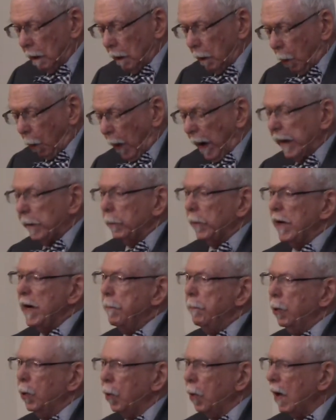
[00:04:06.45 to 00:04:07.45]
When we
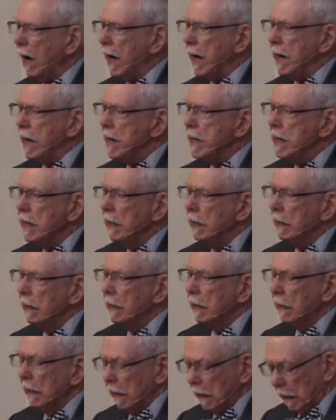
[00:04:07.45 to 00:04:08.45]
pray,
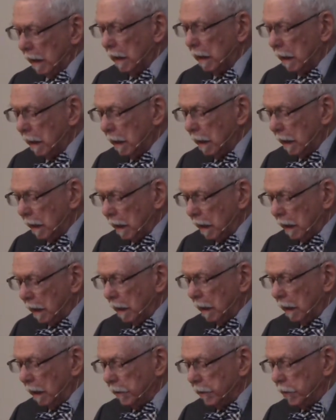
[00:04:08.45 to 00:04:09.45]

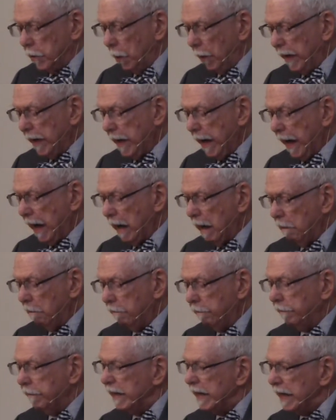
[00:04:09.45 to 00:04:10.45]
do we
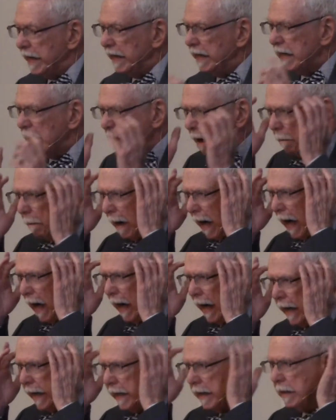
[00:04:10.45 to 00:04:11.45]
have in our
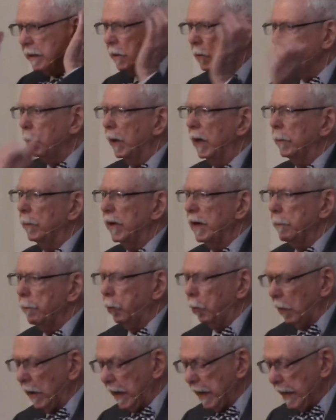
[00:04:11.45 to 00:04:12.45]
mind when we
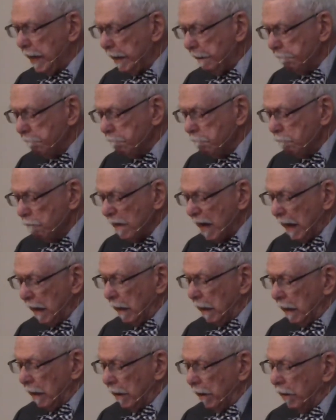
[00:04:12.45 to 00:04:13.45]
pray,
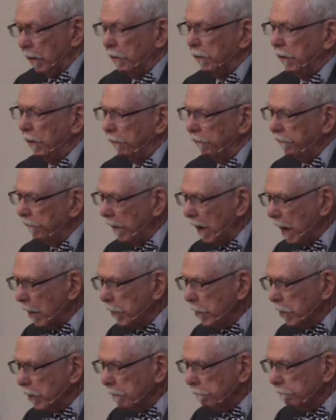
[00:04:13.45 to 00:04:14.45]

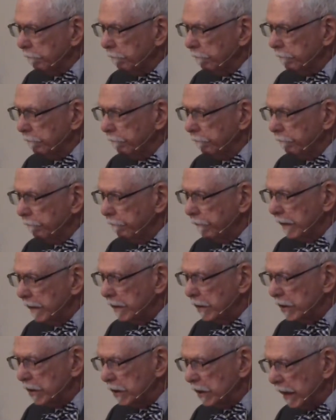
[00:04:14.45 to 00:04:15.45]
Father,
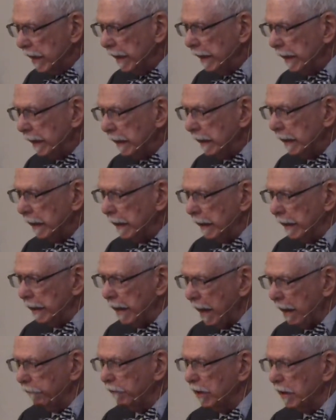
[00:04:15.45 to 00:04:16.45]
sitting in
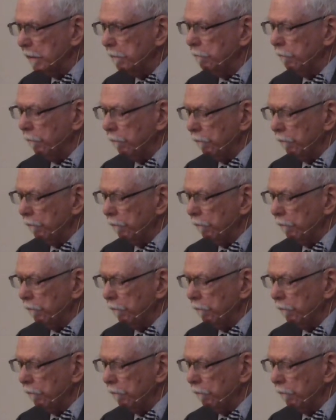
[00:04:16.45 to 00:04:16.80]
heaven